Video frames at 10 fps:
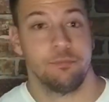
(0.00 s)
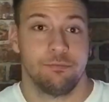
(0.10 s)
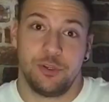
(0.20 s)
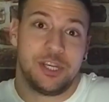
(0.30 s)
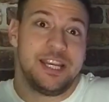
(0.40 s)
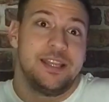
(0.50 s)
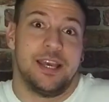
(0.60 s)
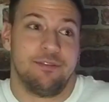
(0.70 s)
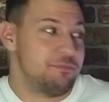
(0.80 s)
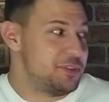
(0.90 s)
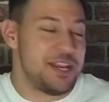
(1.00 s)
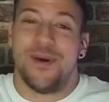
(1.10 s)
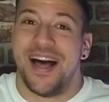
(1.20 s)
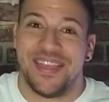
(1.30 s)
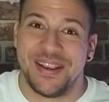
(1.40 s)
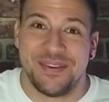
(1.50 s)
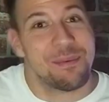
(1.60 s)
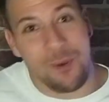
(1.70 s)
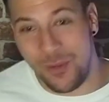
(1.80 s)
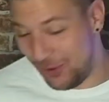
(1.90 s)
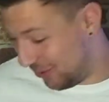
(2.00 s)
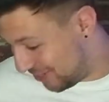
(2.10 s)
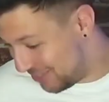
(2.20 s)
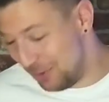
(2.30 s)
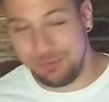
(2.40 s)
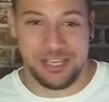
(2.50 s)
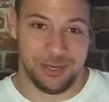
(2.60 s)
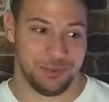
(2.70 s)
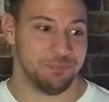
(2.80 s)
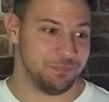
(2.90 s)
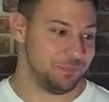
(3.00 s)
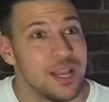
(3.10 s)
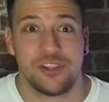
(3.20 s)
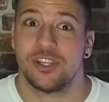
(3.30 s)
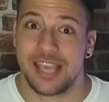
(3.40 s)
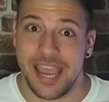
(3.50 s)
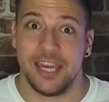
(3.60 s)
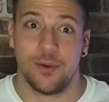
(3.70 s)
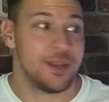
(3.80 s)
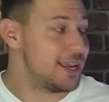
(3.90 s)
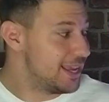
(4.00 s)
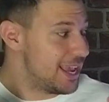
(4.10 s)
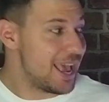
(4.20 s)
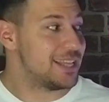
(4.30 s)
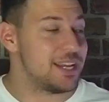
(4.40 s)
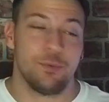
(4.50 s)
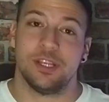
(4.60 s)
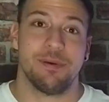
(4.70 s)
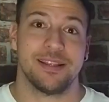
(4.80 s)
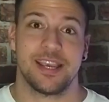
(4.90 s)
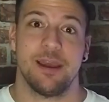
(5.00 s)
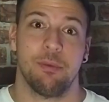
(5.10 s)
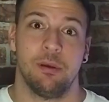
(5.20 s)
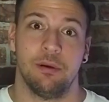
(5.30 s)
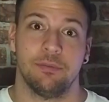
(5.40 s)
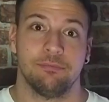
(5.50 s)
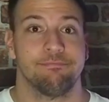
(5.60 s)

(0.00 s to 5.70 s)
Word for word: you can either see what I think of him or not. It's up to you. Let's just get into it and see what this man's capable of.